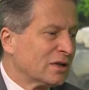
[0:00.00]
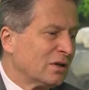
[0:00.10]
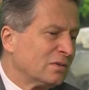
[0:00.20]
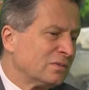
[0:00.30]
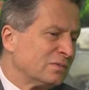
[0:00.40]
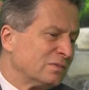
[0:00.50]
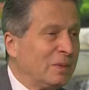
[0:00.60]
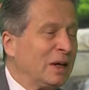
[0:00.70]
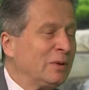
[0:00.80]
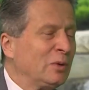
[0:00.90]
So
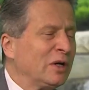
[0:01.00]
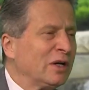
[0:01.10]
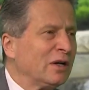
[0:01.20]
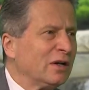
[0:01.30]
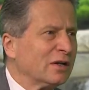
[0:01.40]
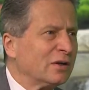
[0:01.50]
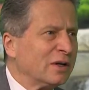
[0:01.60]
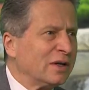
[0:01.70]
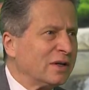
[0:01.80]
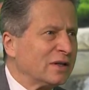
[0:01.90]
maybe we can all
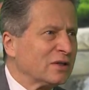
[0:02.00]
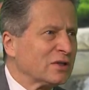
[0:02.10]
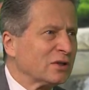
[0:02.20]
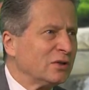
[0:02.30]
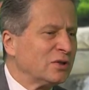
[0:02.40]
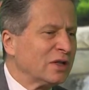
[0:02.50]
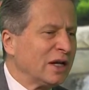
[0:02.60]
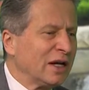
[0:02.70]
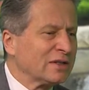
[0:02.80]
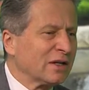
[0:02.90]
agree that the solution
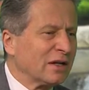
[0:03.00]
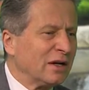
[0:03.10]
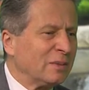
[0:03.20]
has to